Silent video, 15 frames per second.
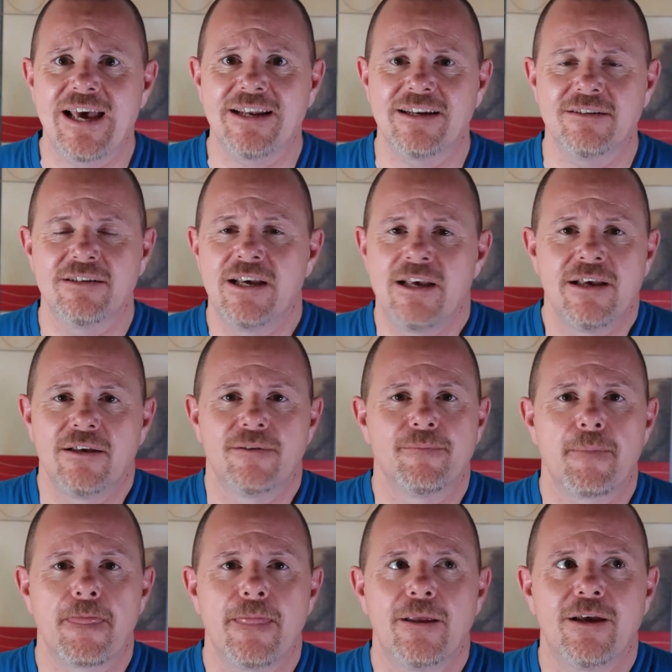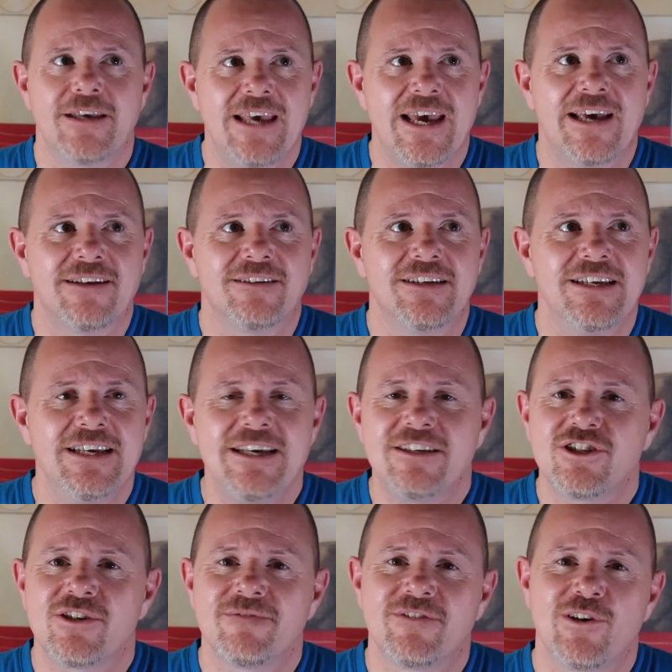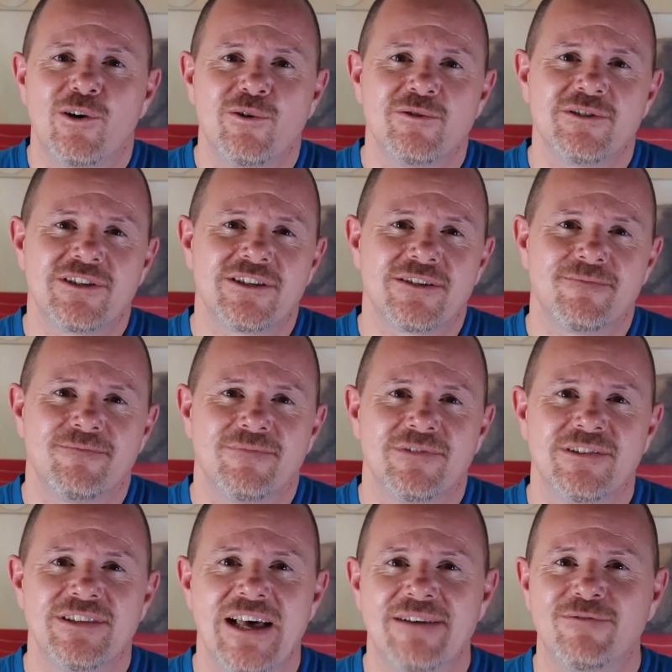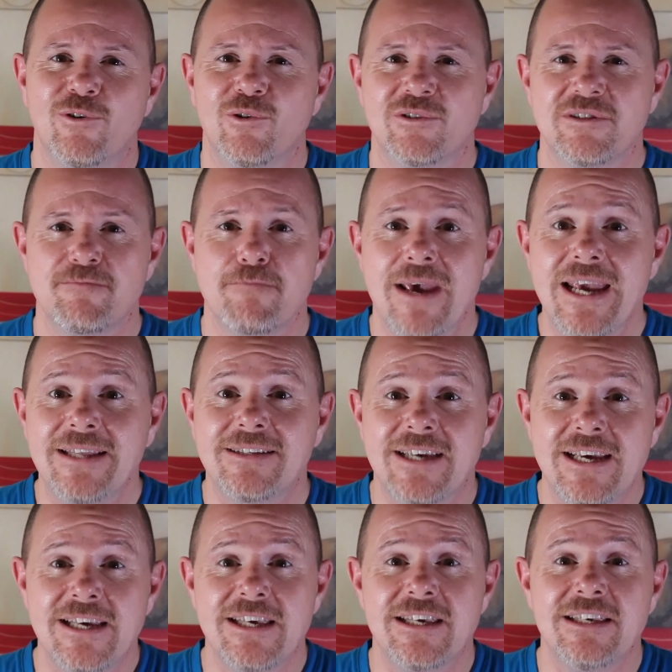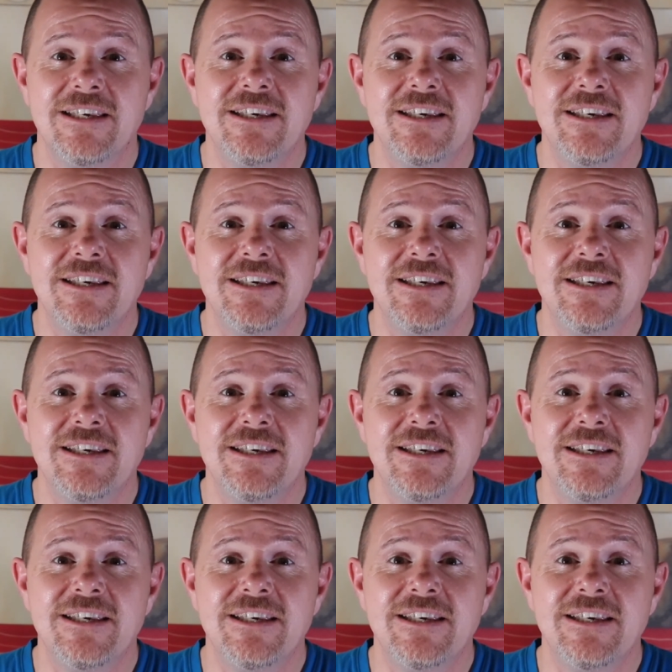And again, each of those levels may take